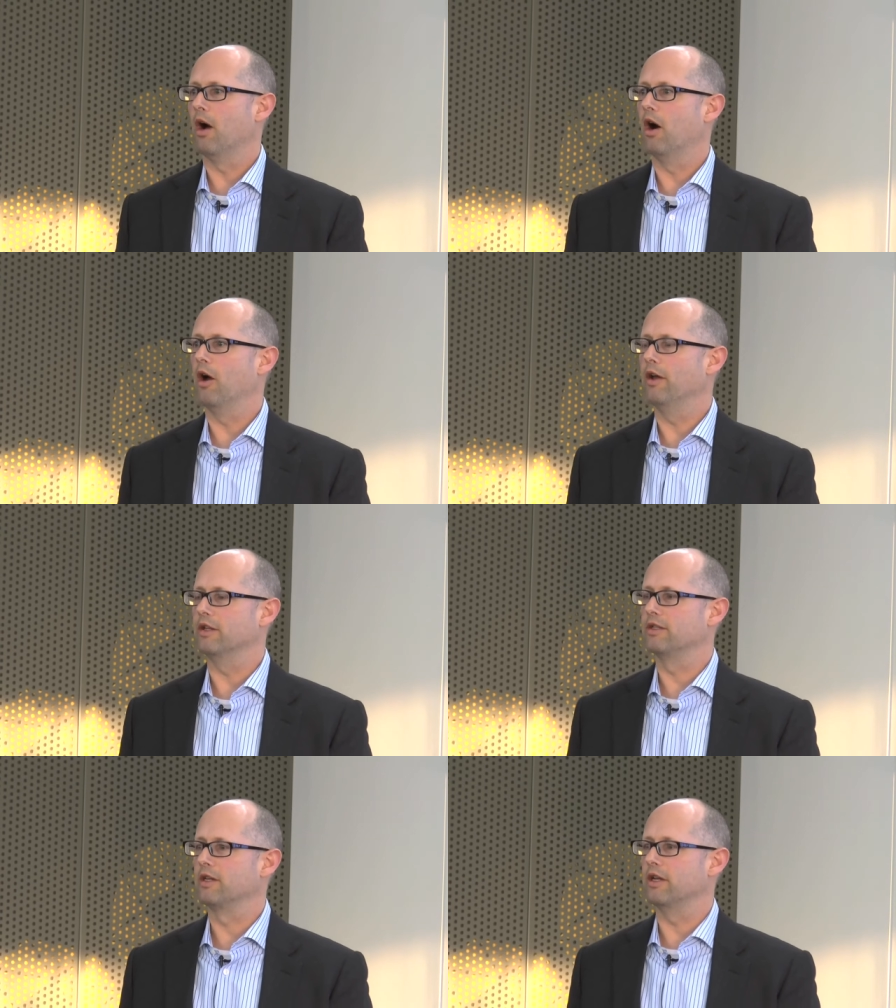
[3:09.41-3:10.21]
Uh,
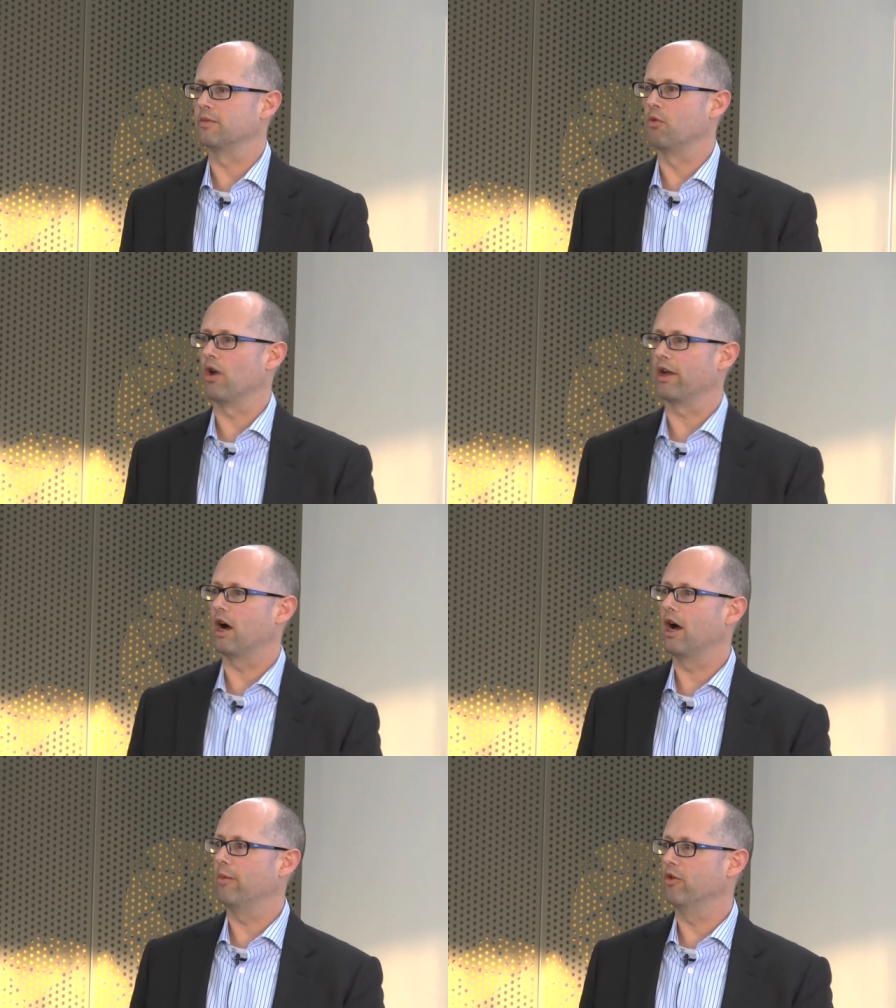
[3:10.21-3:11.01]
it's, it's more like
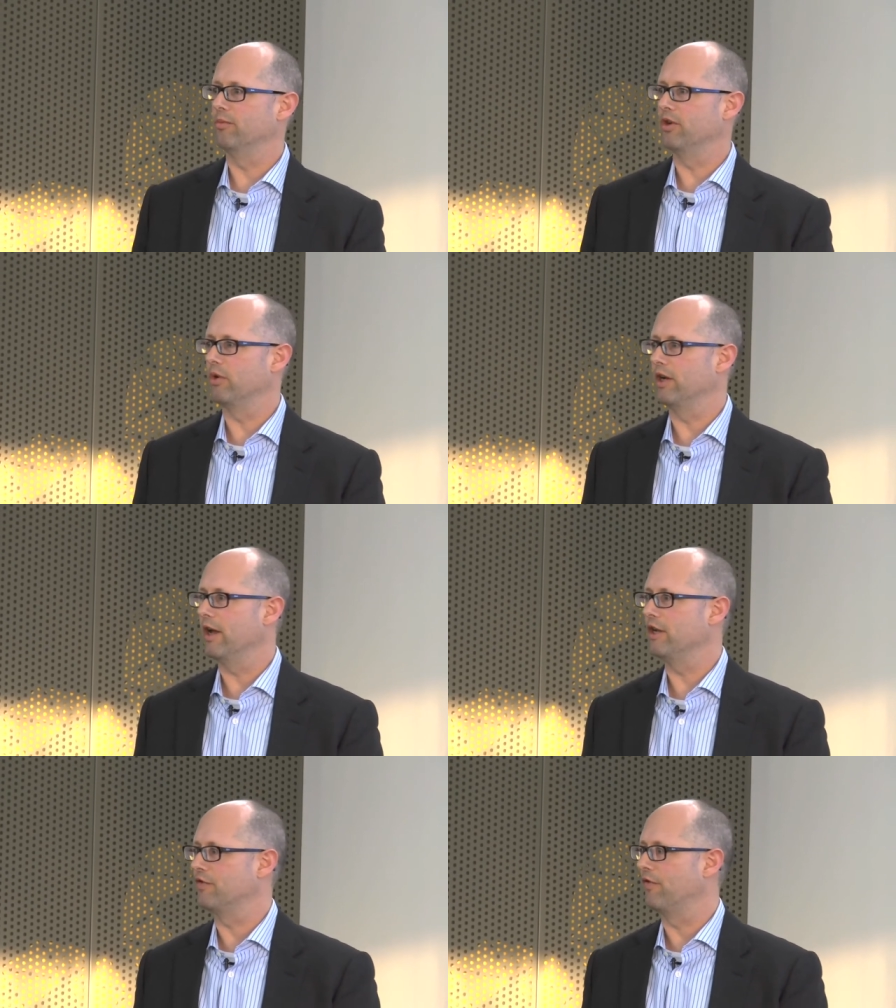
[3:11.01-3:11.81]
a hybrid between a
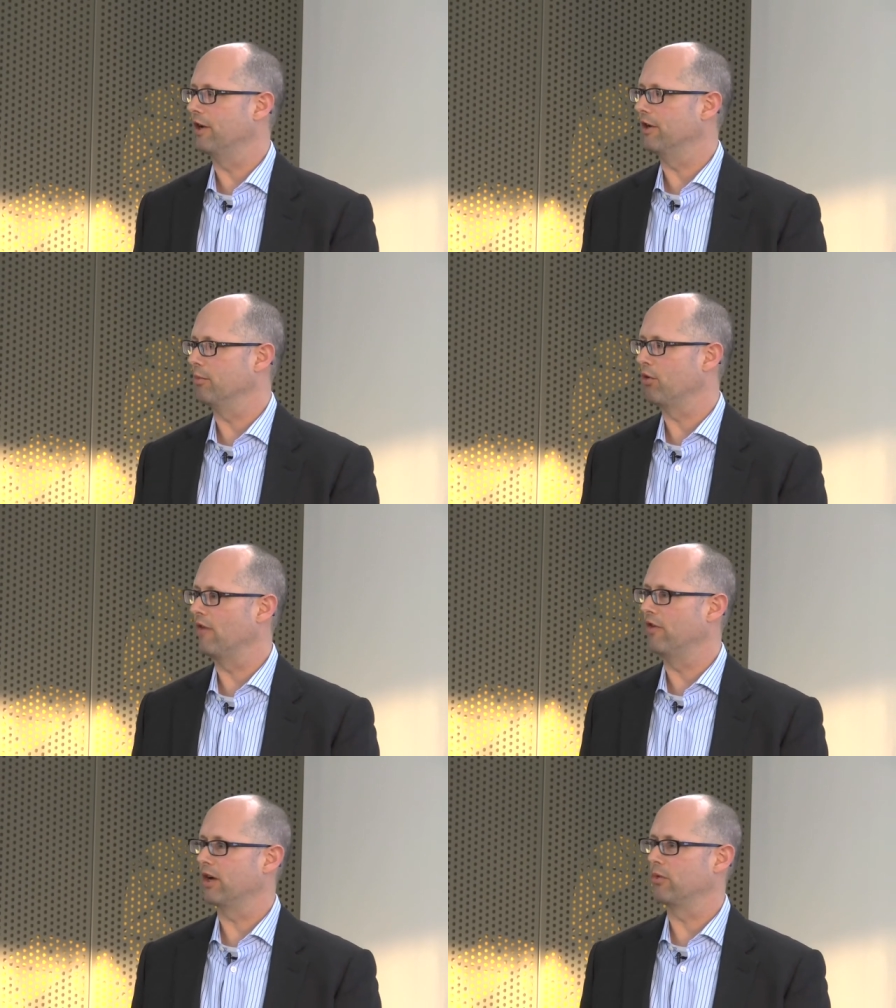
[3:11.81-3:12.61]
hedge fund and a
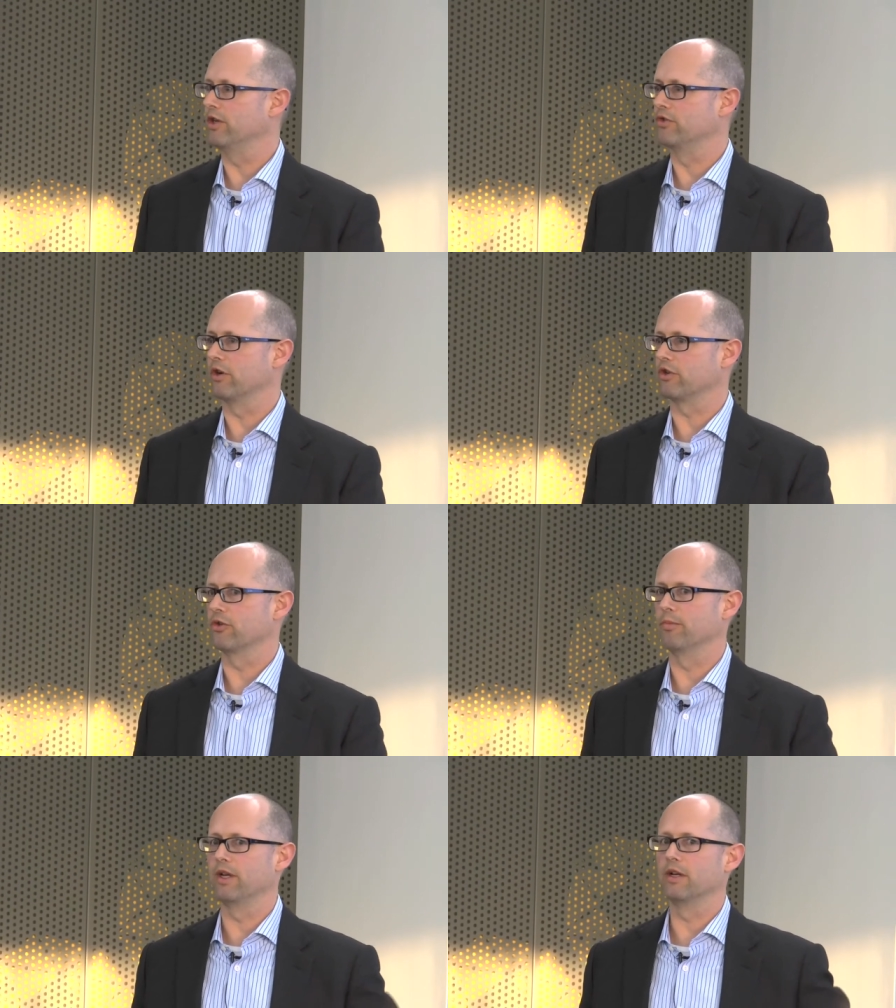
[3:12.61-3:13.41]
private equity
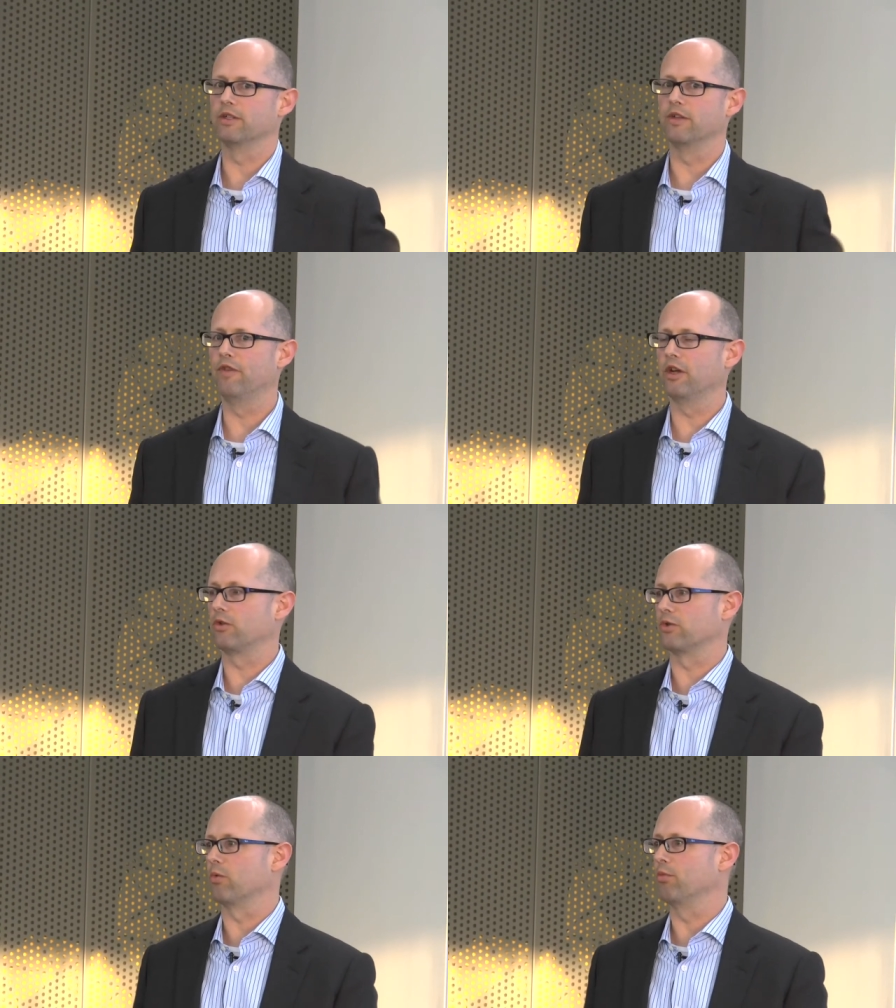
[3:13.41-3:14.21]
structure because the
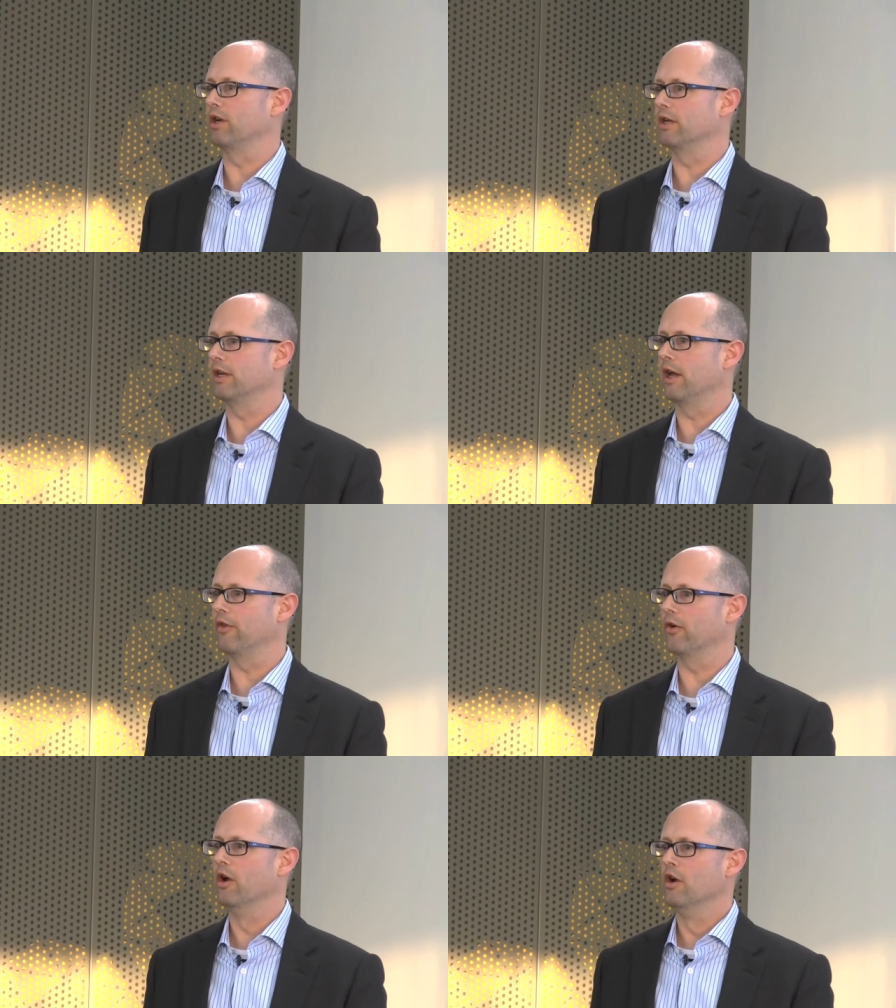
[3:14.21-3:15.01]
vehicles we're putting
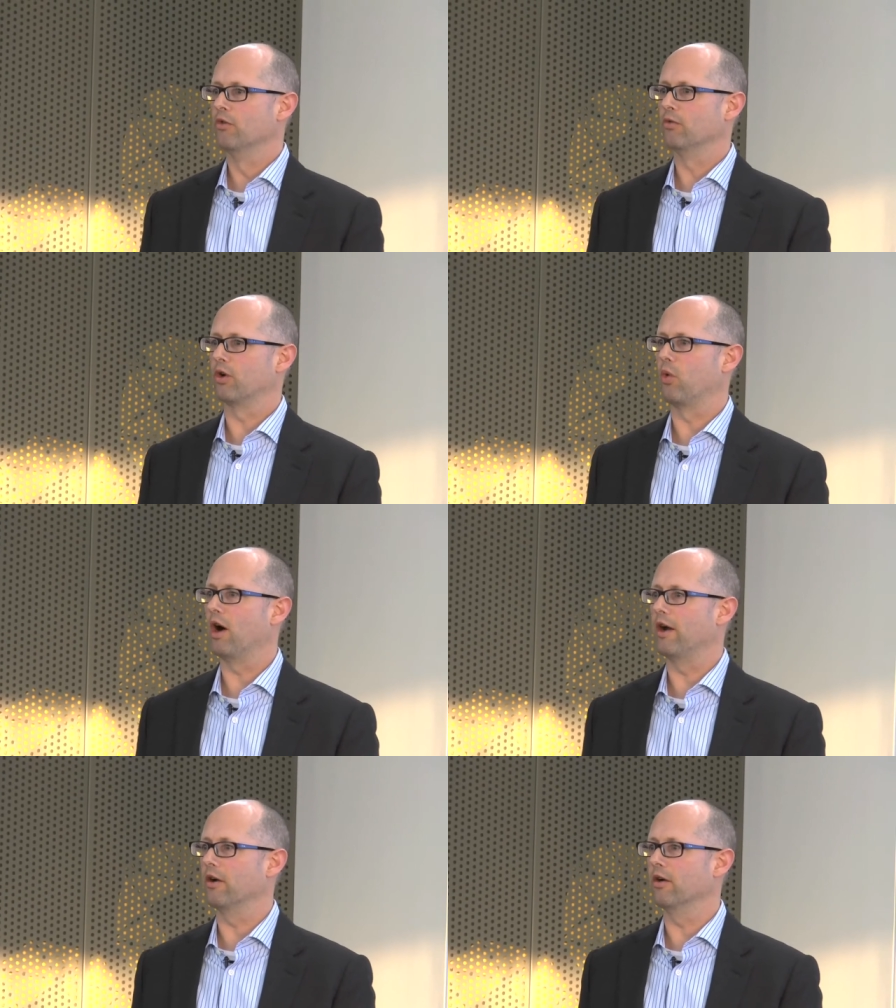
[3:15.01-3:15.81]
together
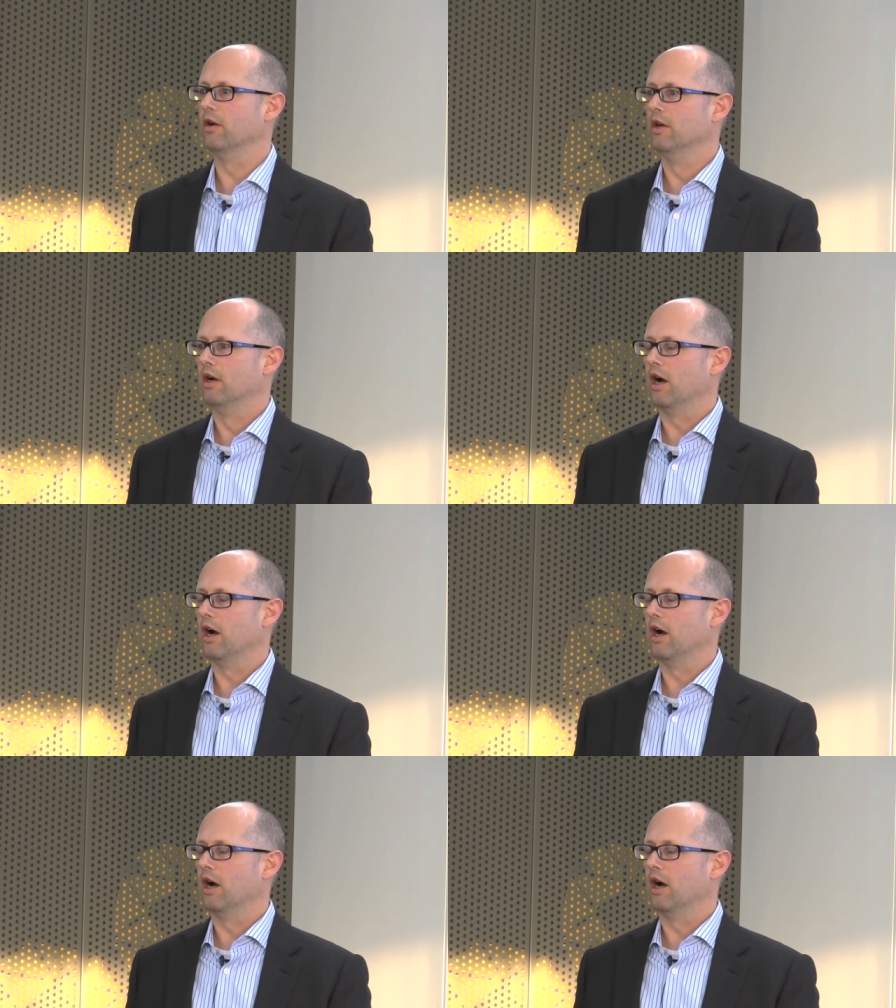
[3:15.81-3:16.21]
require